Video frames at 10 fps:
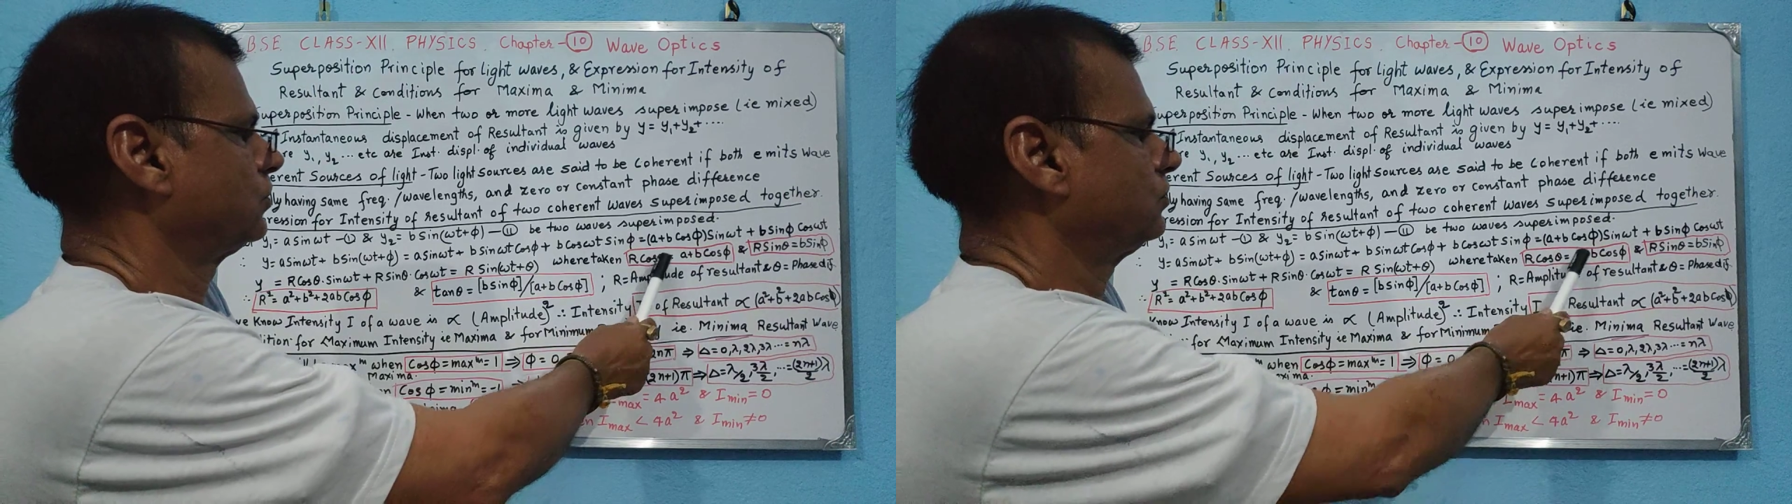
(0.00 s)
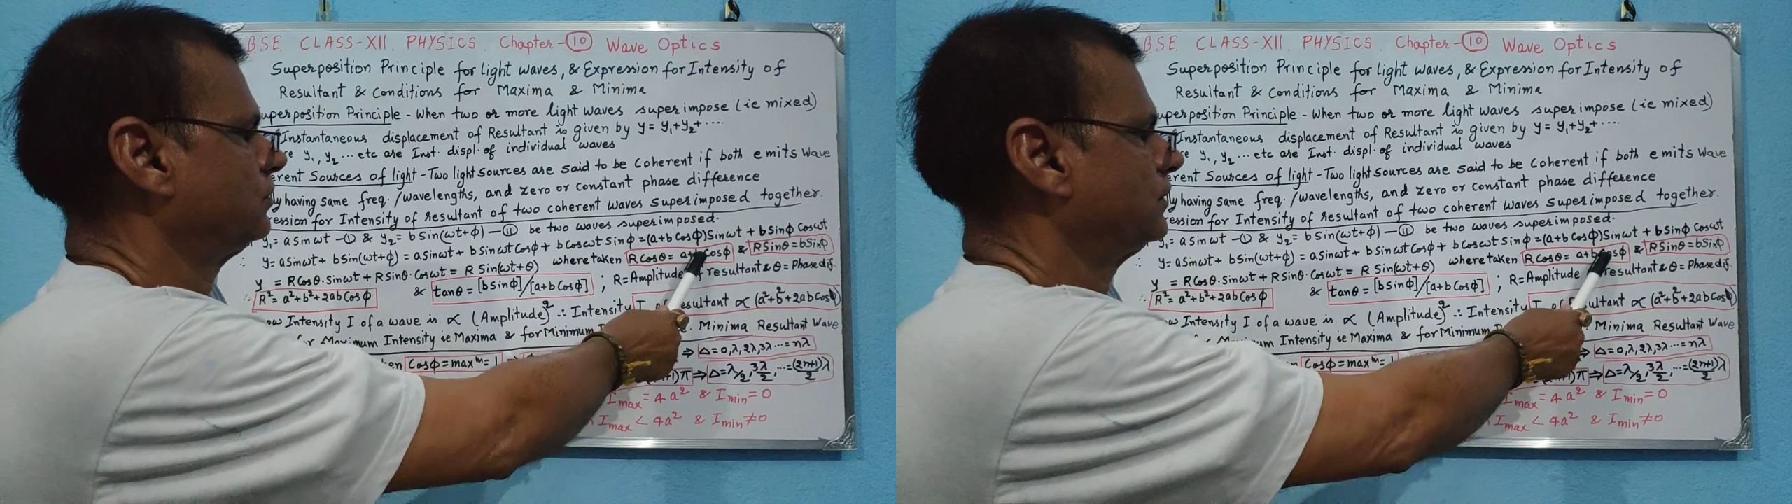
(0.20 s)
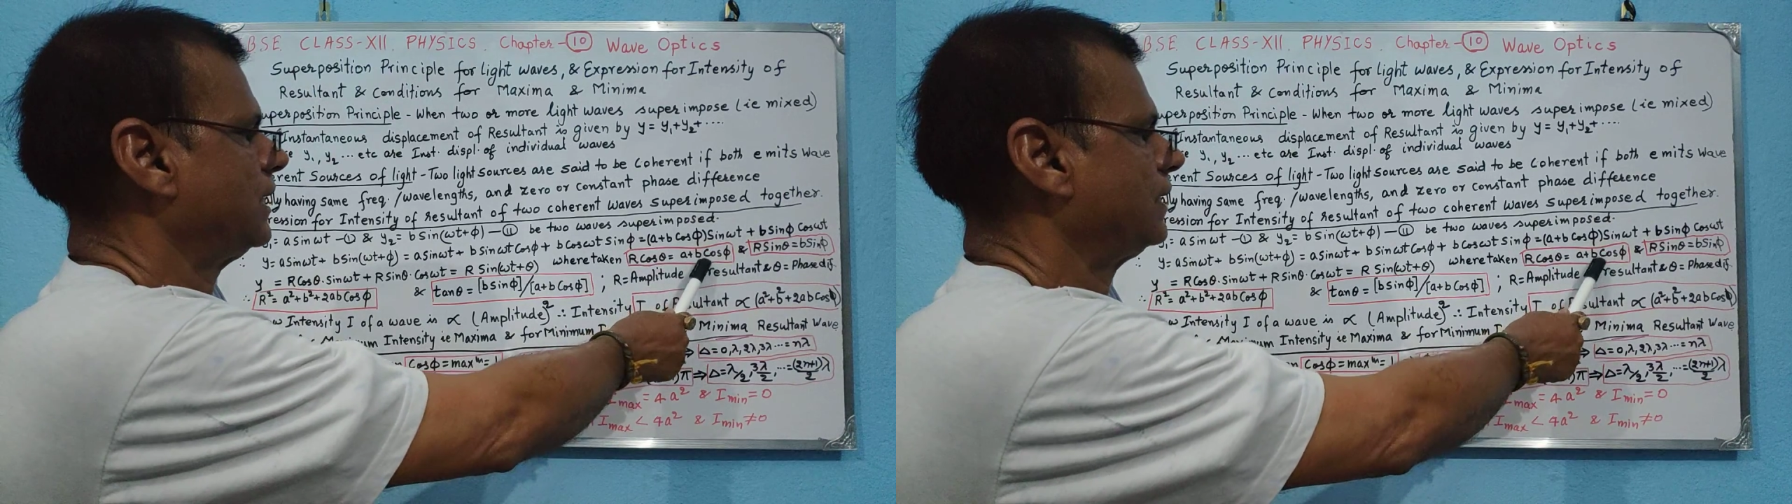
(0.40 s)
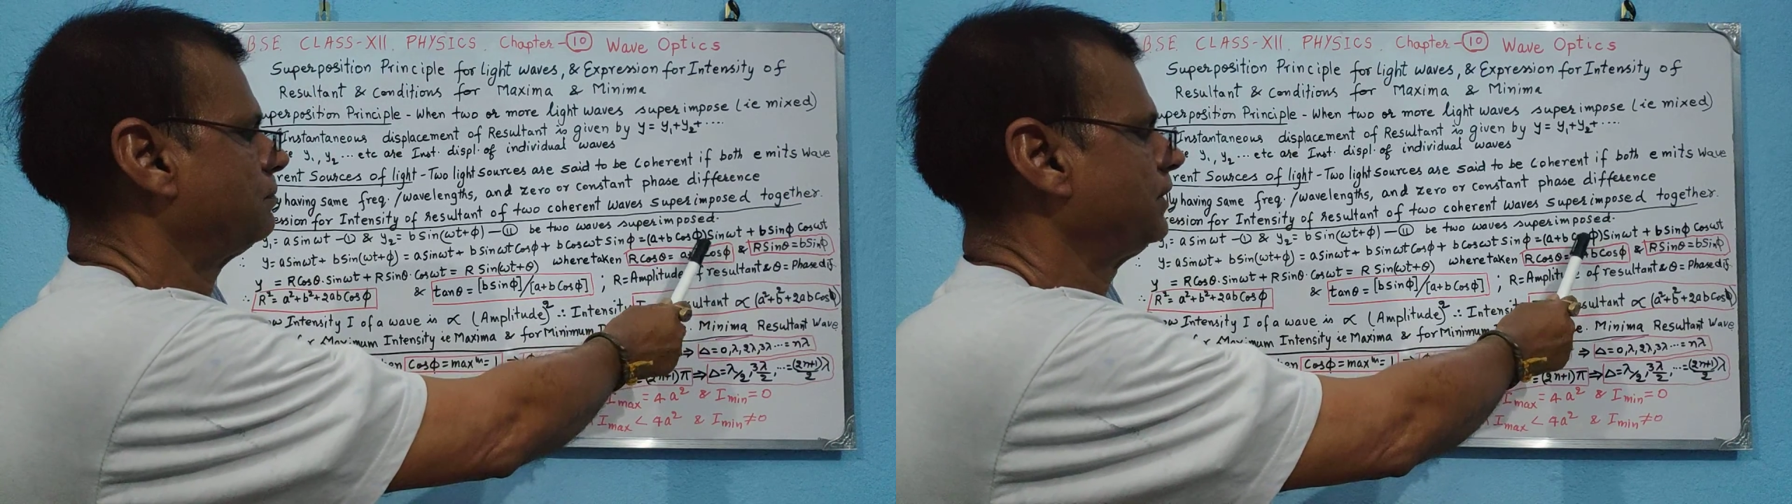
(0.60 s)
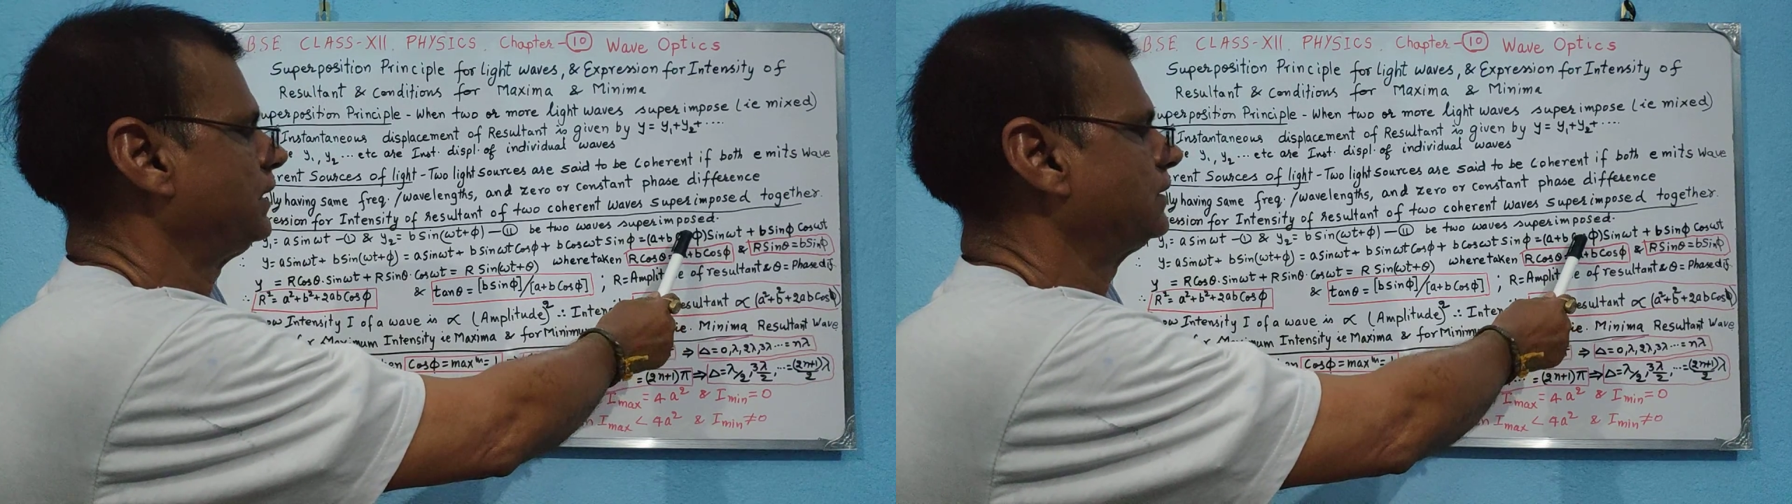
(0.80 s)
So that
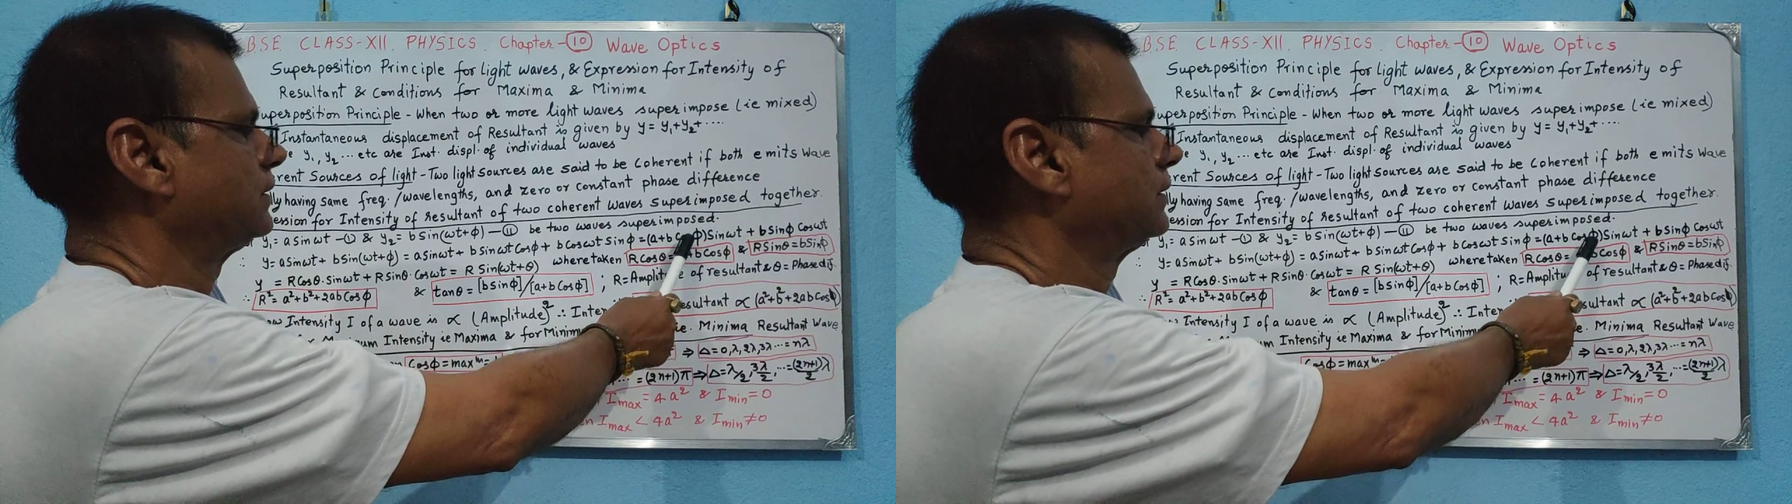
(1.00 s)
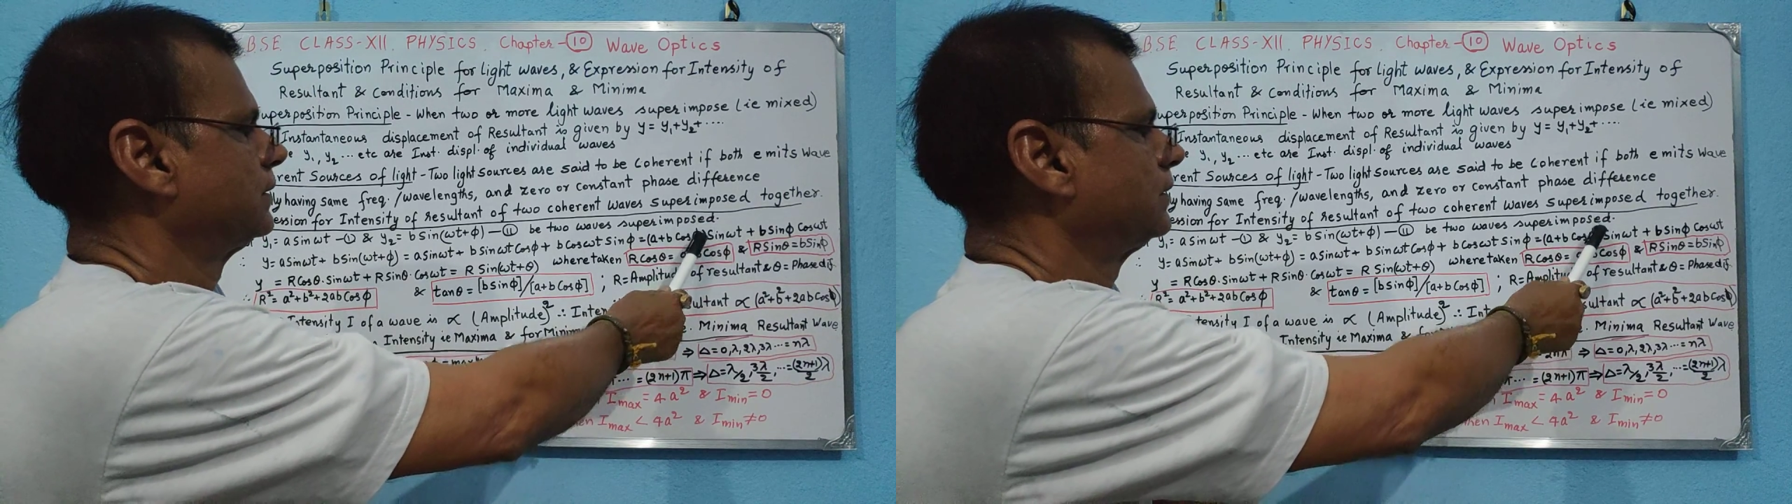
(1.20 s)
means